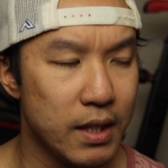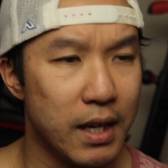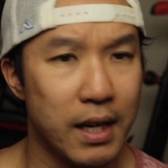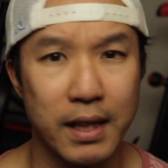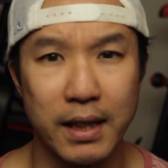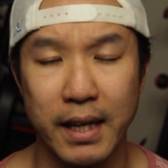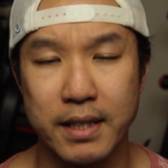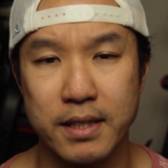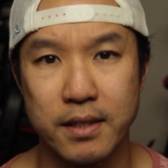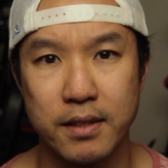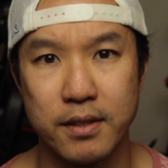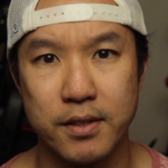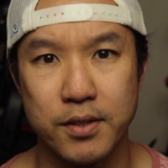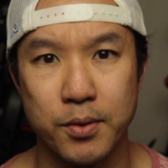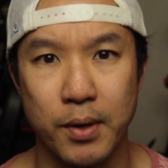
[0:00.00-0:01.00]
elect
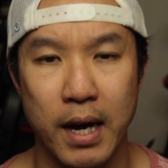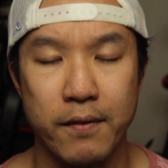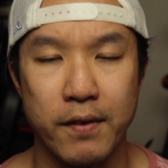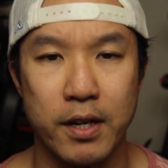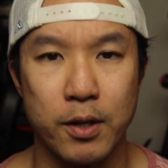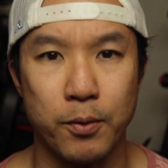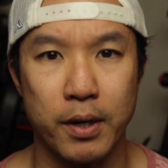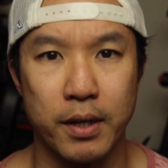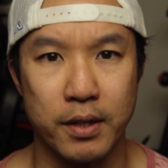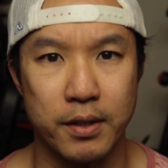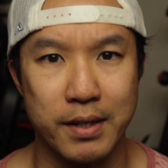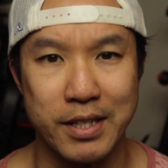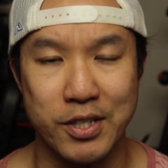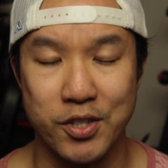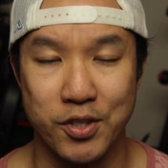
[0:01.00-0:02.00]
to have anyone
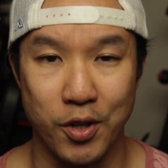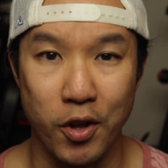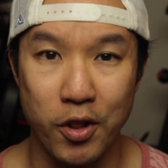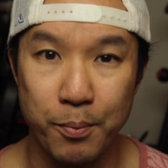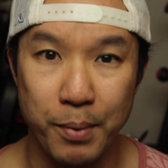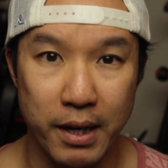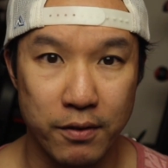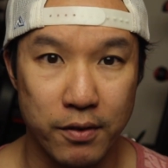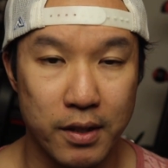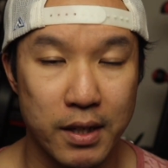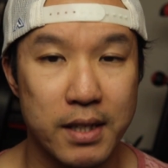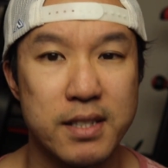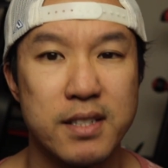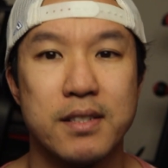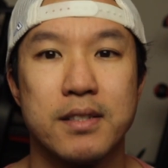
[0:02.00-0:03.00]
install the bike for
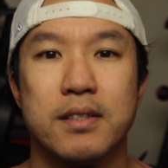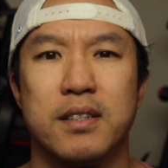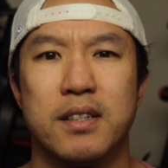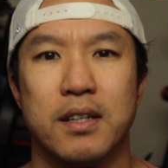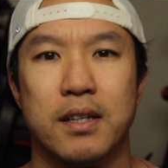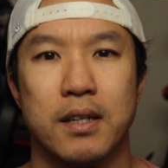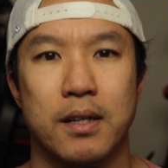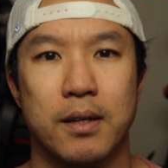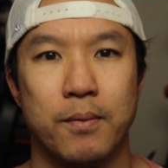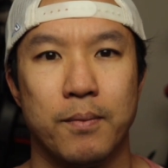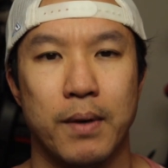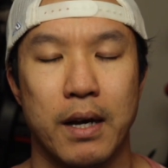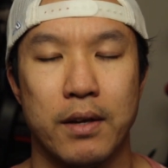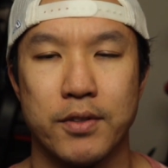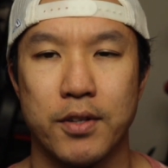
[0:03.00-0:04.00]
us.
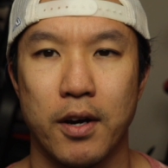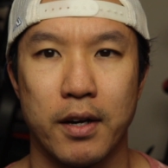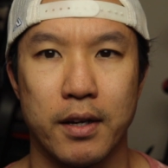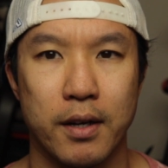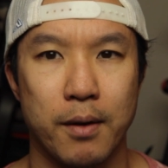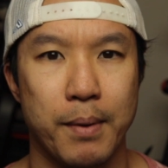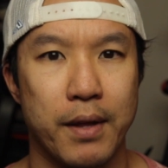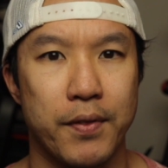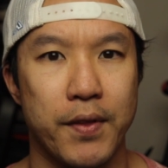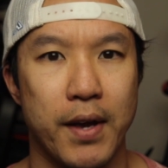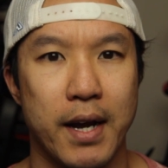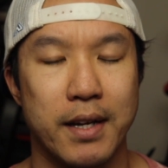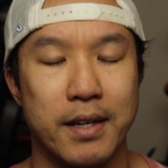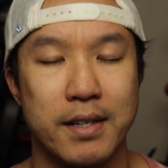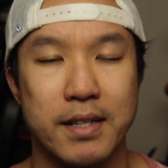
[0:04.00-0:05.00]
I'll talk about
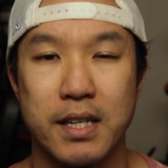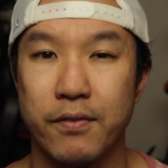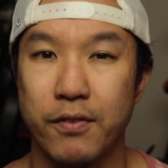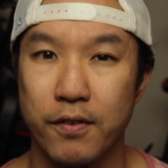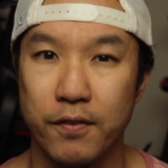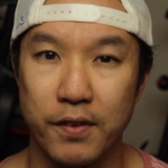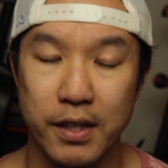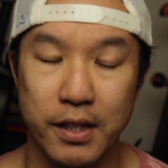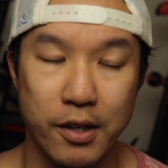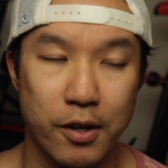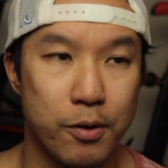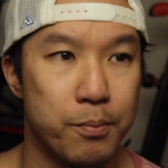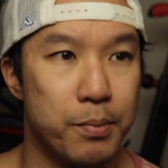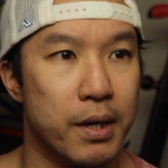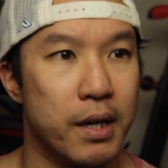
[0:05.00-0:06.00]
that in a different
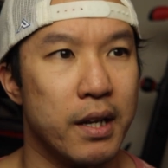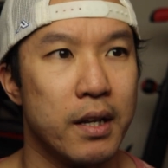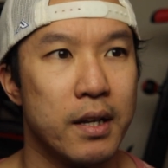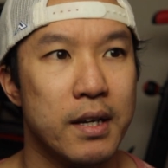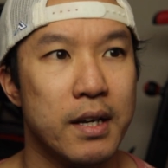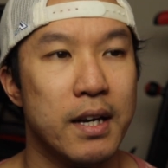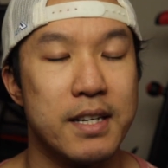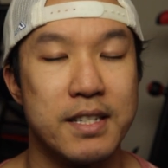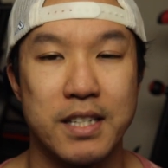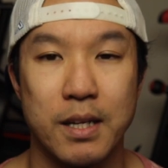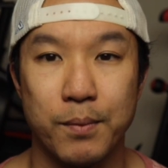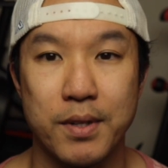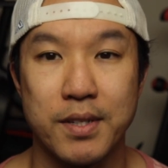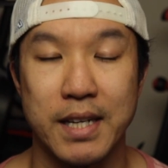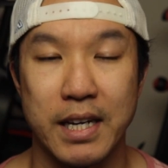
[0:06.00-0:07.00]
video, but
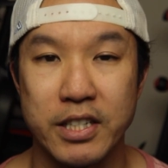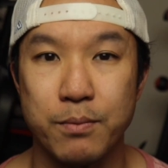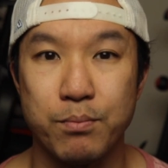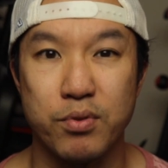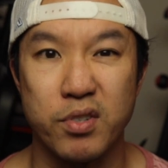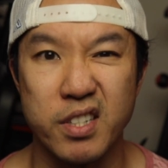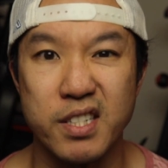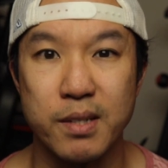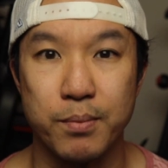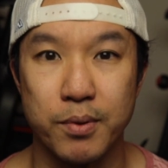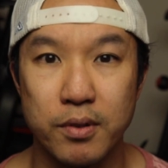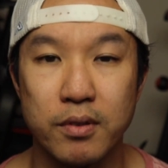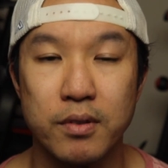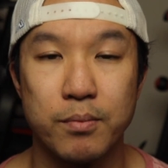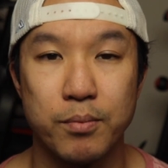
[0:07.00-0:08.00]
assembly is actually pretty
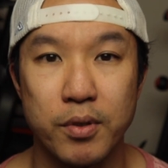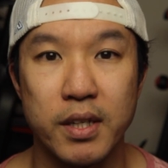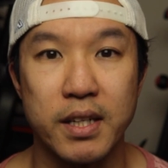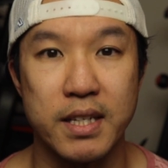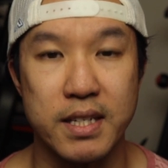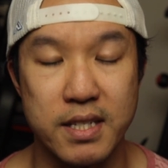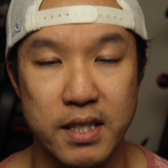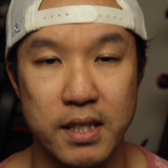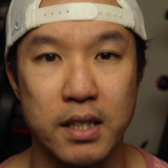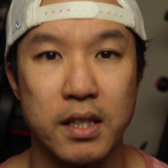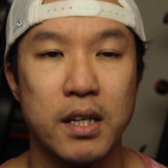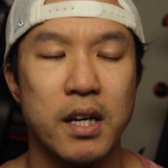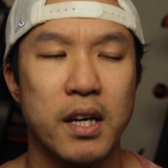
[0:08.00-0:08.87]
simple, pretty easy,